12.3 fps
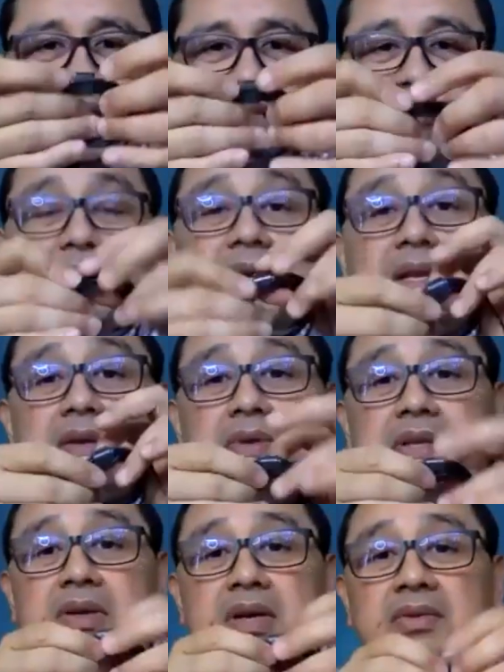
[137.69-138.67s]
Typically,
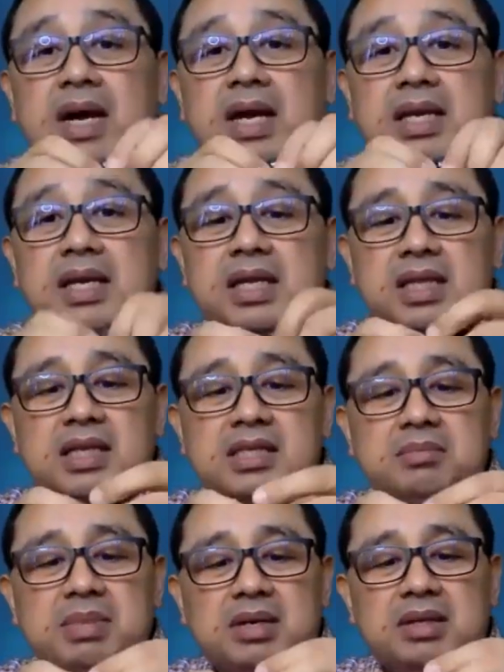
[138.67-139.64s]
when you unwind it,
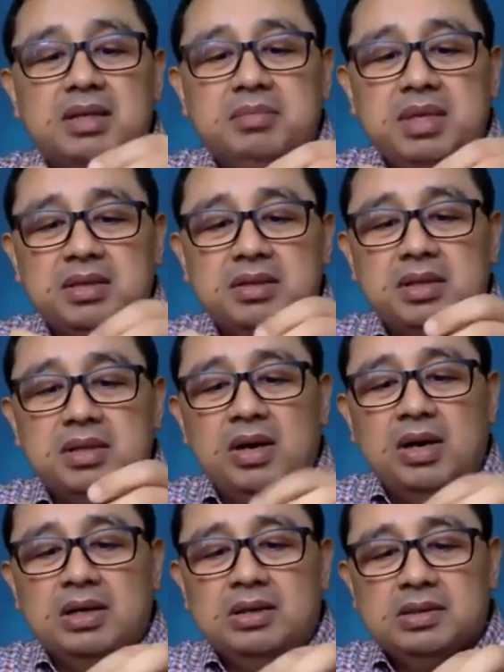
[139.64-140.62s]
it's about a meter
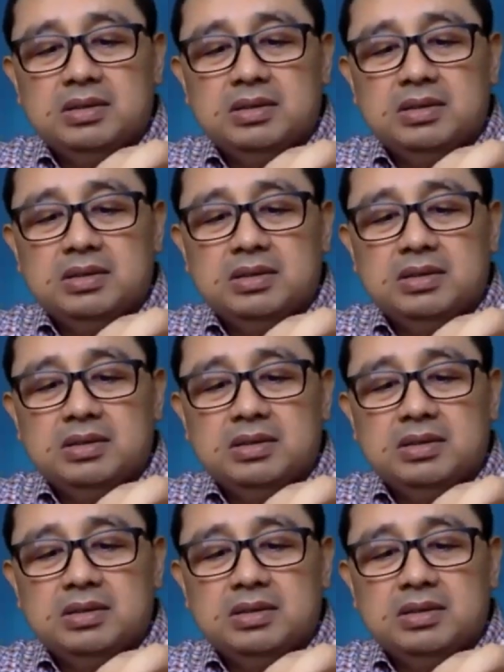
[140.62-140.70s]
long.